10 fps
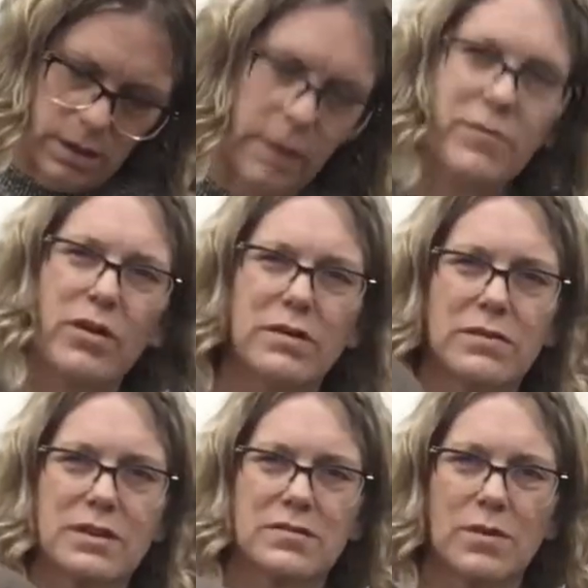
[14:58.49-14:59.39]
I'm very
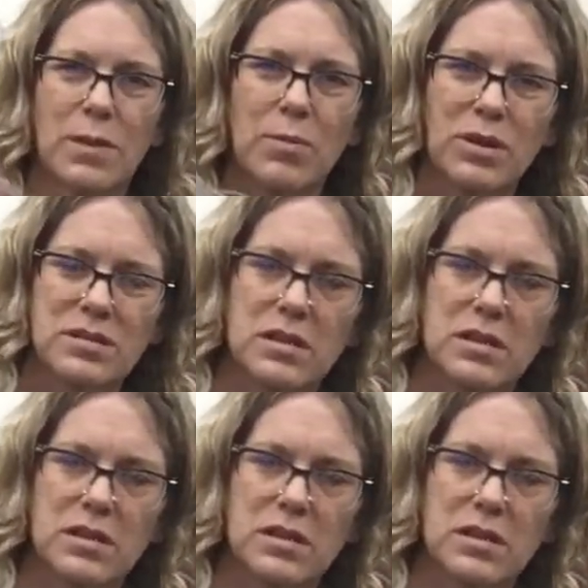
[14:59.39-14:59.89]
inventive on my pricing